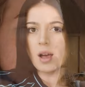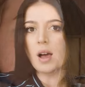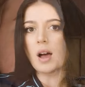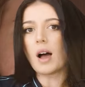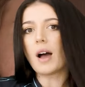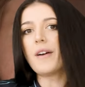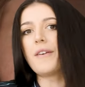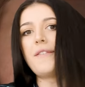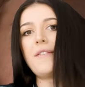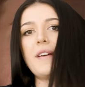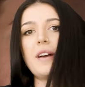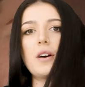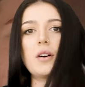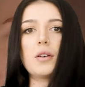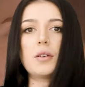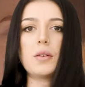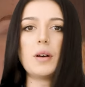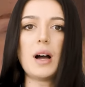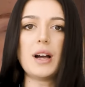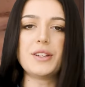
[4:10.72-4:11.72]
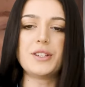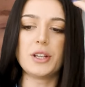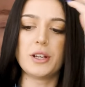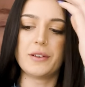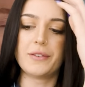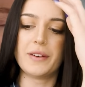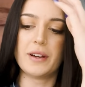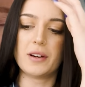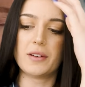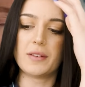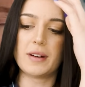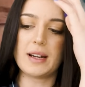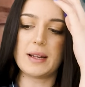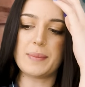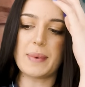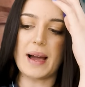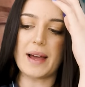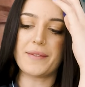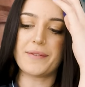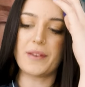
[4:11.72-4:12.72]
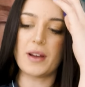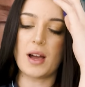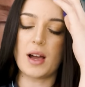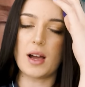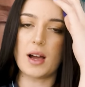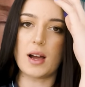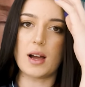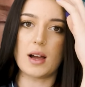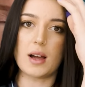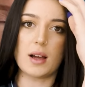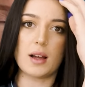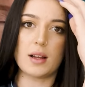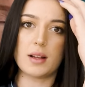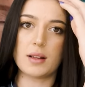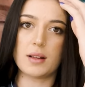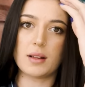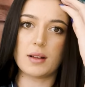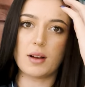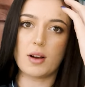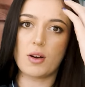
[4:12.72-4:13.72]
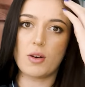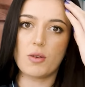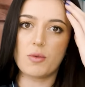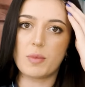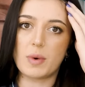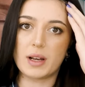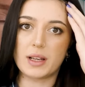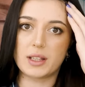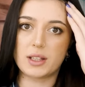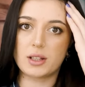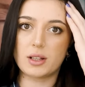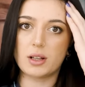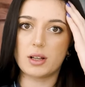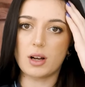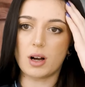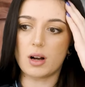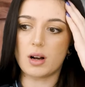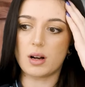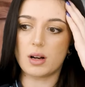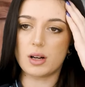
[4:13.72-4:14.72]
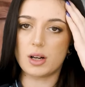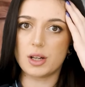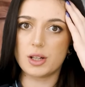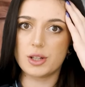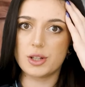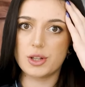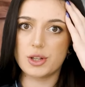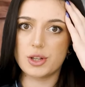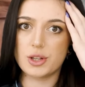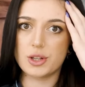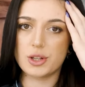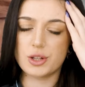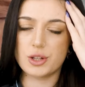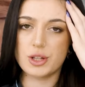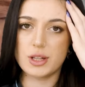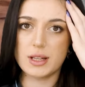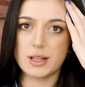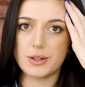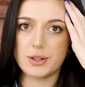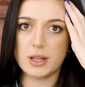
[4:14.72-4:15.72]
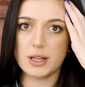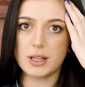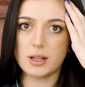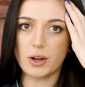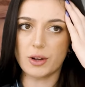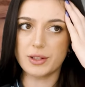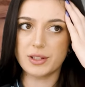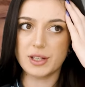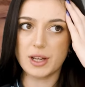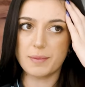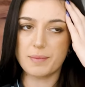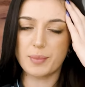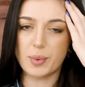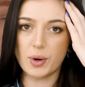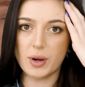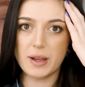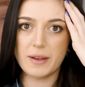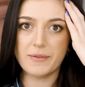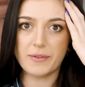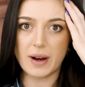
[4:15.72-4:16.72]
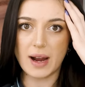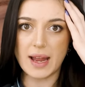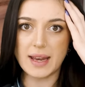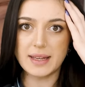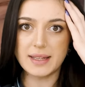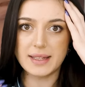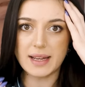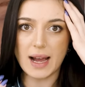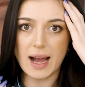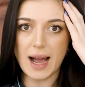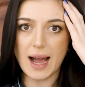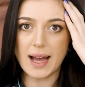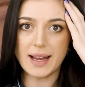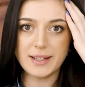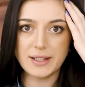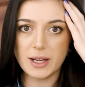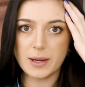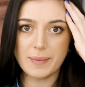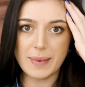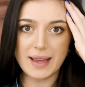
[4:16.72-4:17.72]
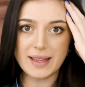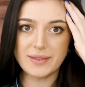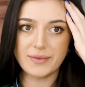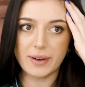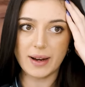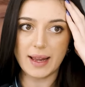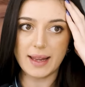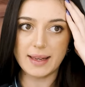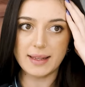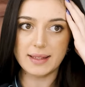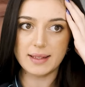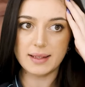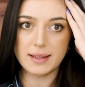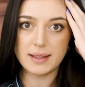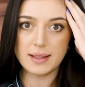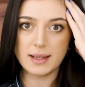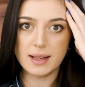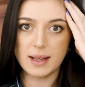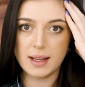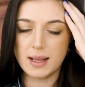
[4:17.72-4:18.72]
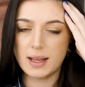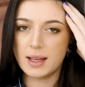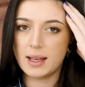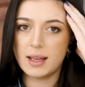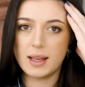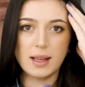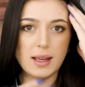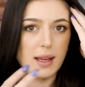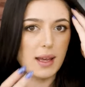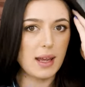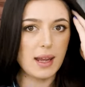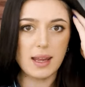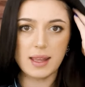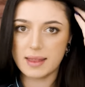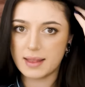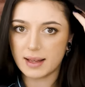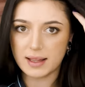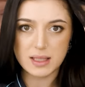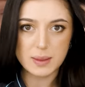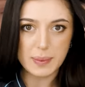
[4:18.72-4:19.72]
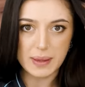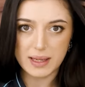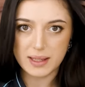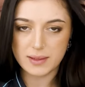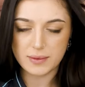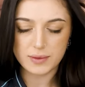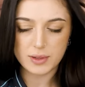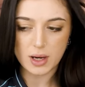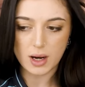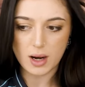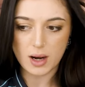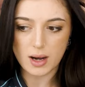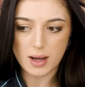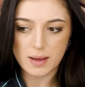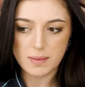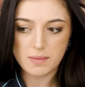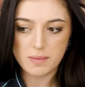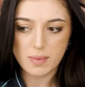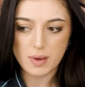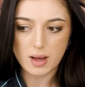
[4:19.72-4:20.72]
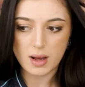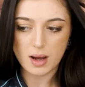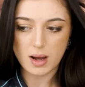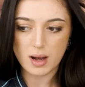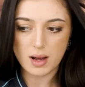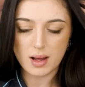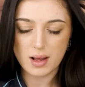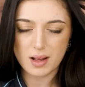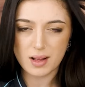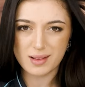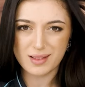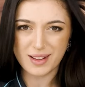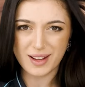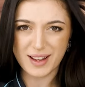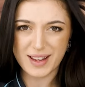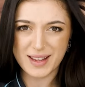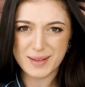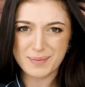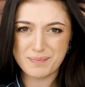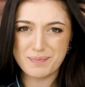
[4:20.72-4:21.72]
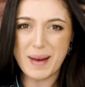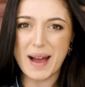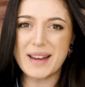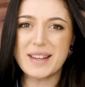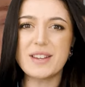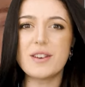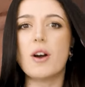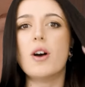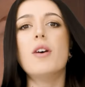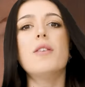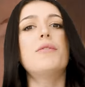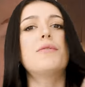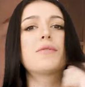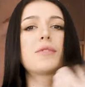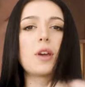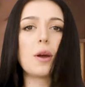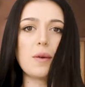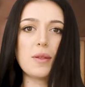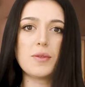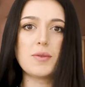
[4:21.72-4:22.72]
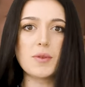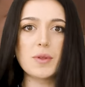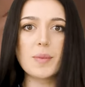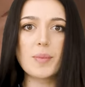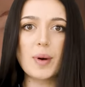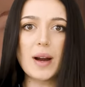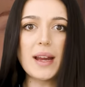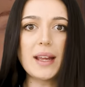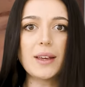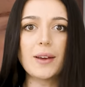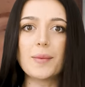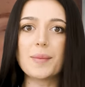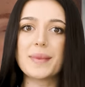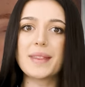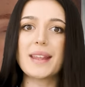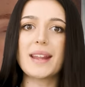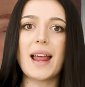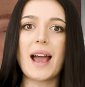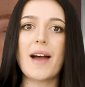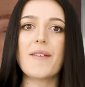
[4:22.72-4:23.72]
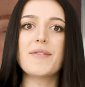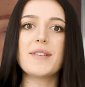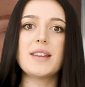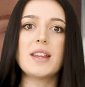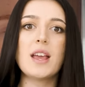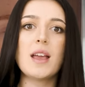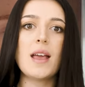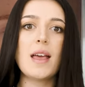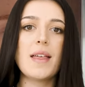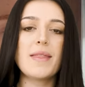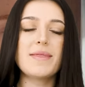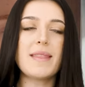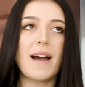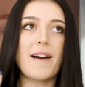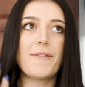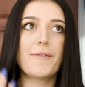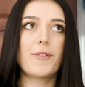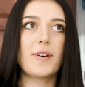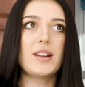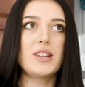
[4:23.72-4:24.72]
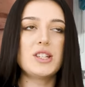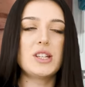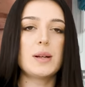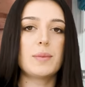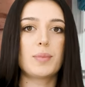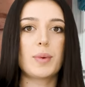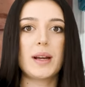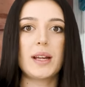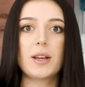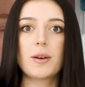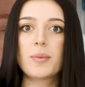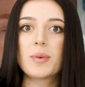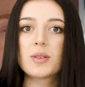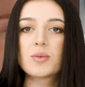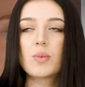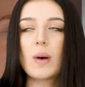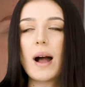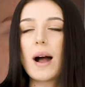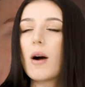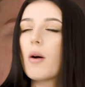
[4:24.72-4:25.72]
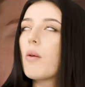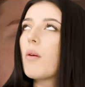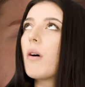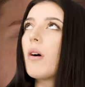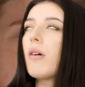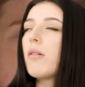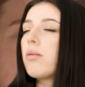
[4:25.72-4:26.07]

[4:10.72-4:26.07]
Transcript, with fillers: I feel, I do feel really bad for her. Oh my gosh. She literally lost her boyfriend and her best friend in that space of time. Like, it's bad enough going through the breakup, then having that friendship breakup as well.